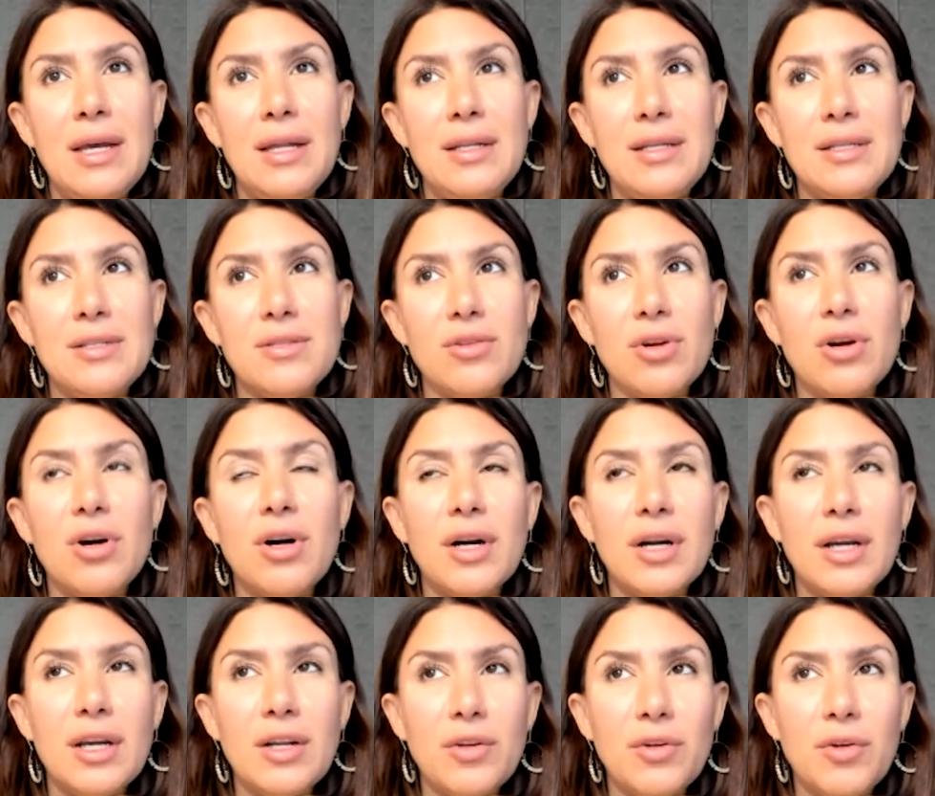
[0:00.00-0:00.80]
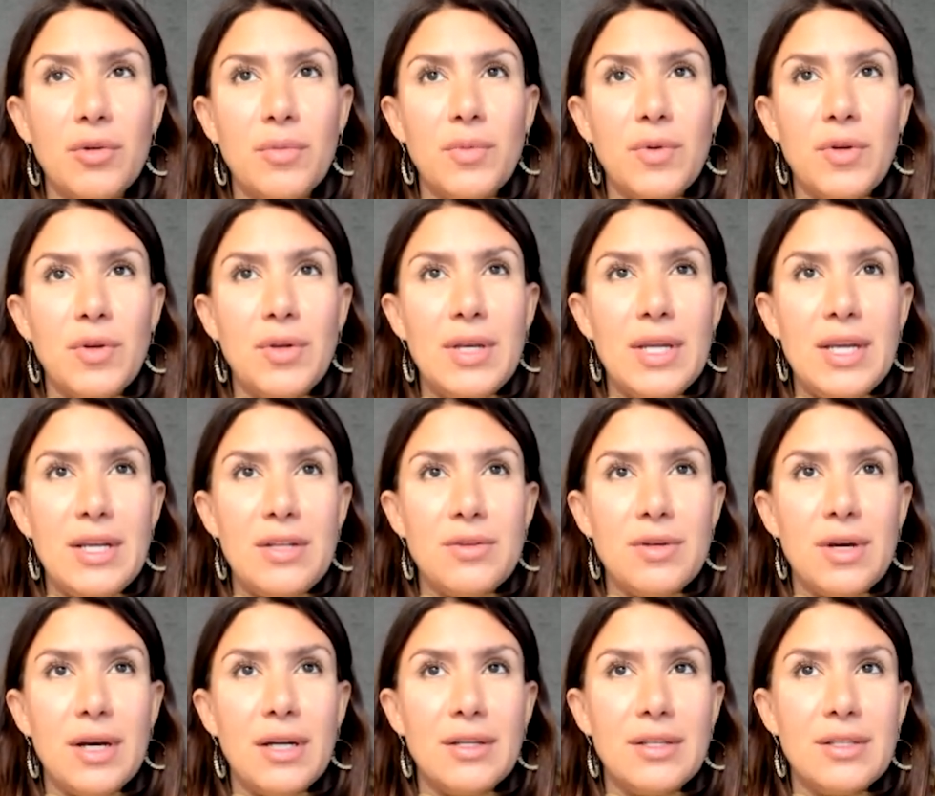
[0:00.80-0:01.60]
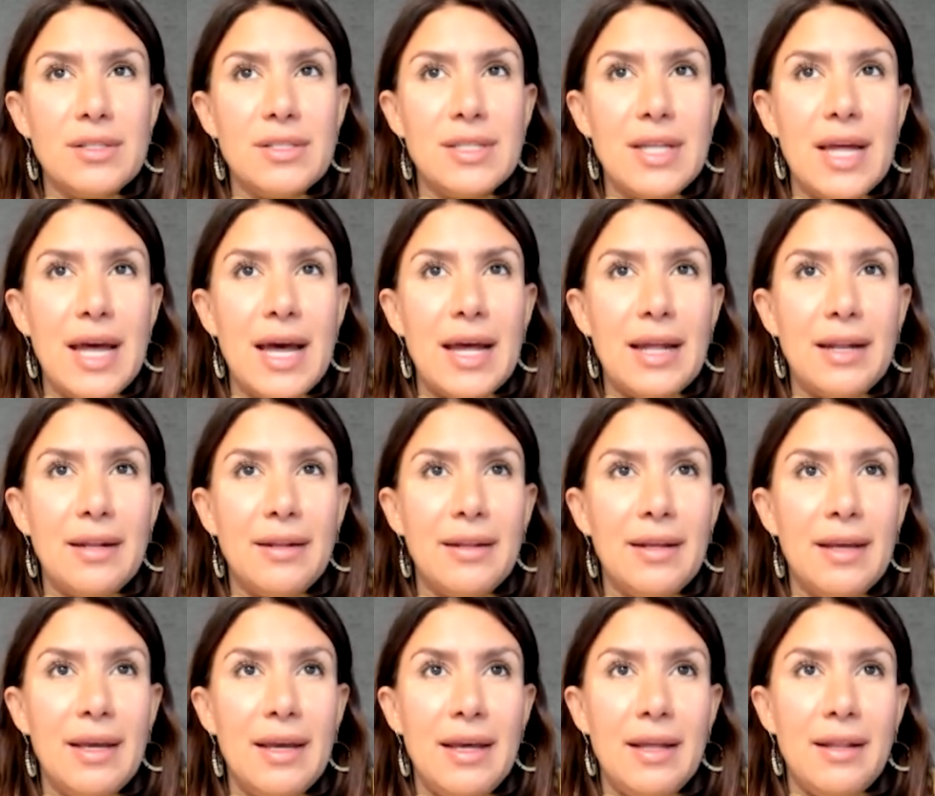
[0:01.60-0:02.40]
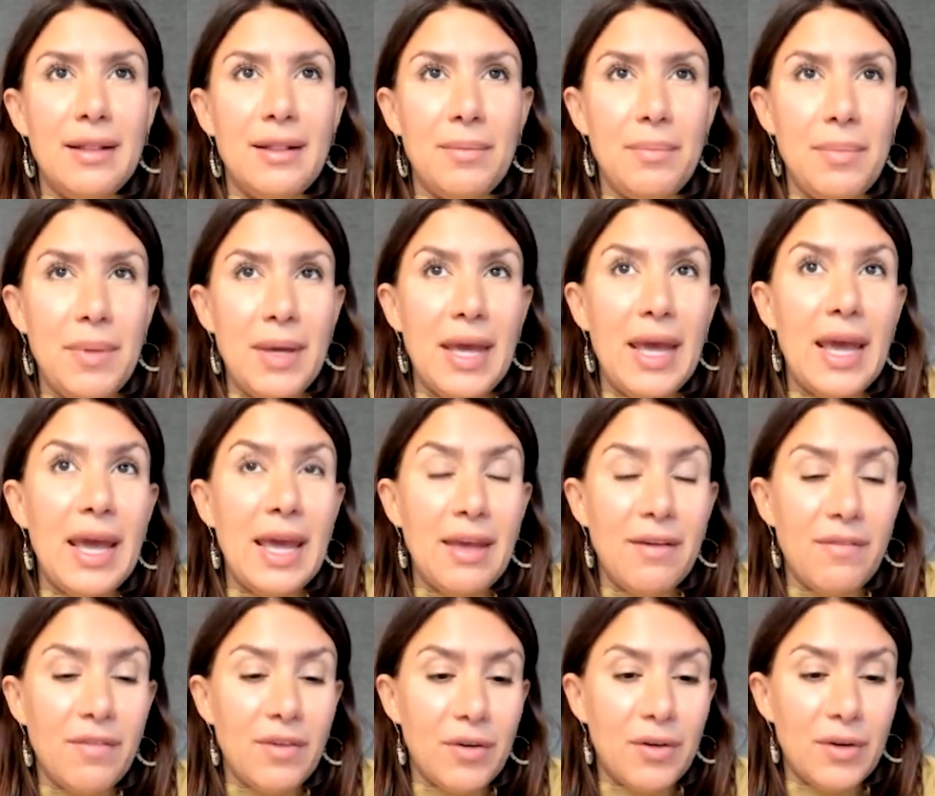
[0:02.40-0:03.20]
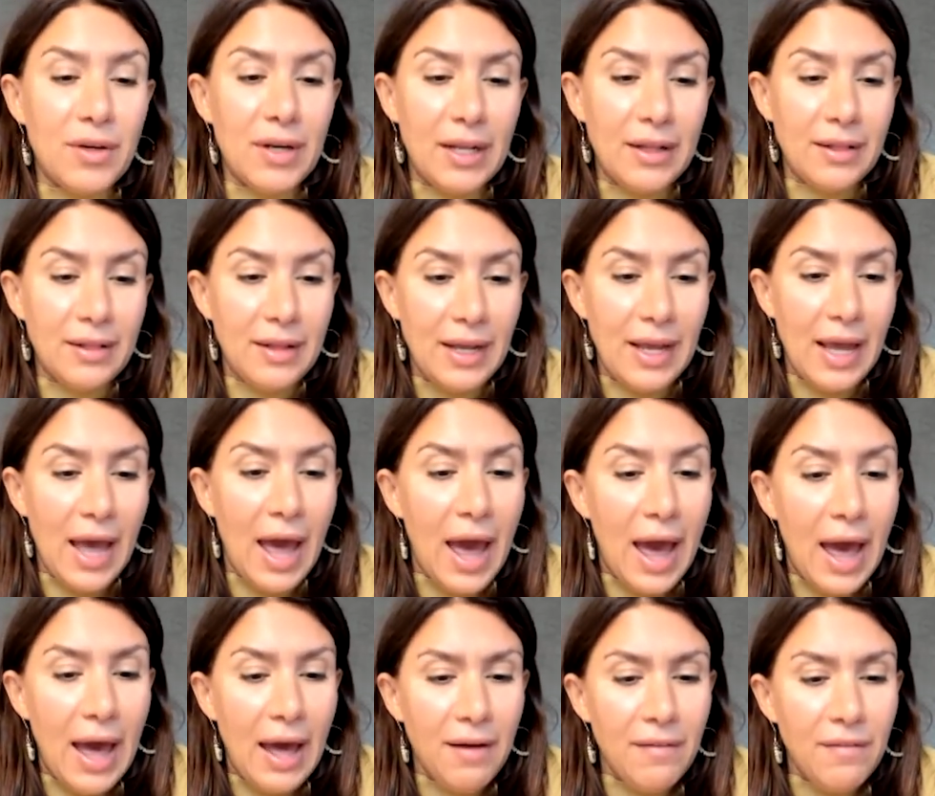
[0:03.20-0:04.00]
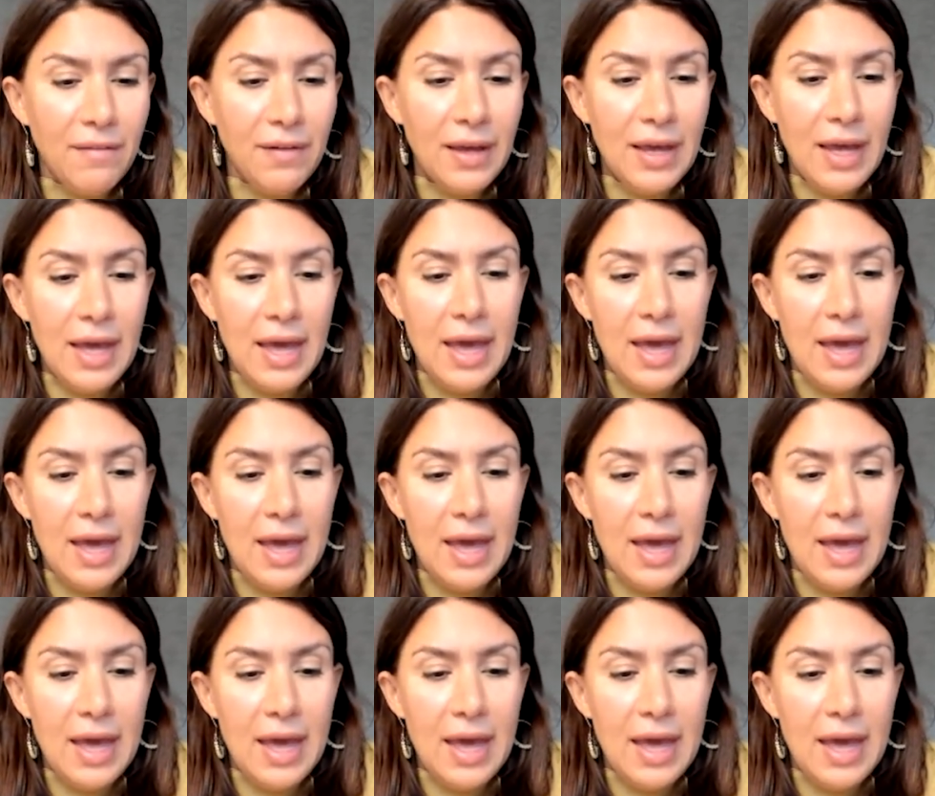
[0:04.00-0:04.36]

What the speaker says: target group, you need to understand the behavior that they have.